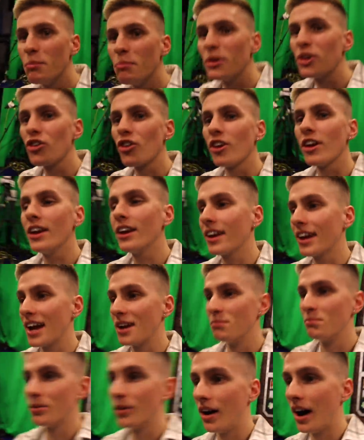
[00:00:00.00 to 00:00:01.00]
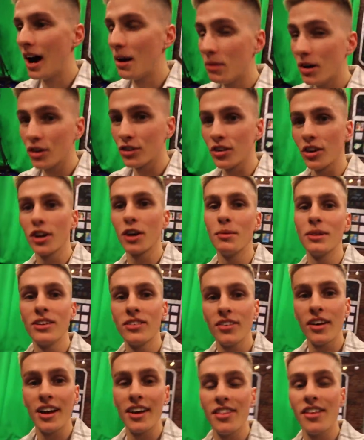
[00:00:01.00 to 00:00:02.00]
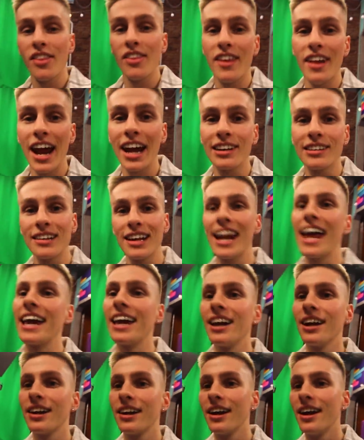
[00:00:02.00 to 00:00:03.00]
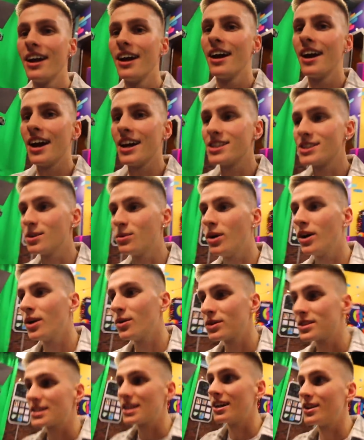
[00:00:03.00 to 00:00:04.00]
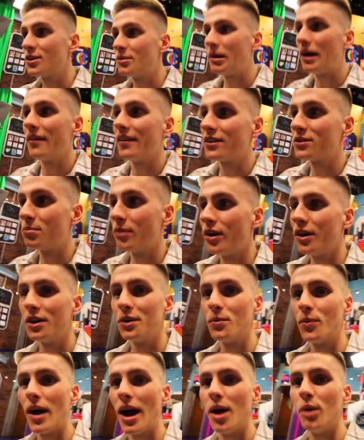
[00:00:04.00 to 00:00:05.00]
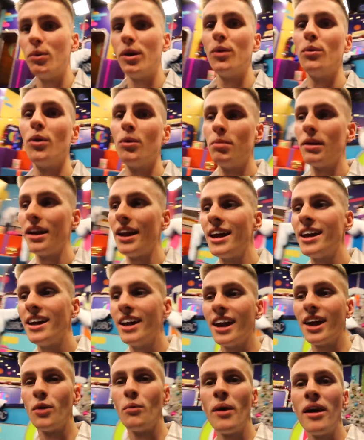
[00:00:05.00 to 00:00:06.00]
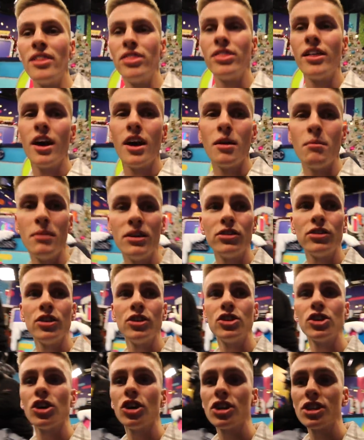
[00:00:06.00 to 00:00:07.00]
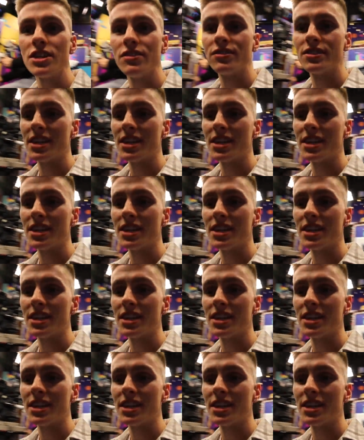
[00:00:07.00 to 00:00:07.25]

machine again, but I'm also coming to tell you that the next link is the one I was telling you about this morning where we will be linking with Mr. Joseph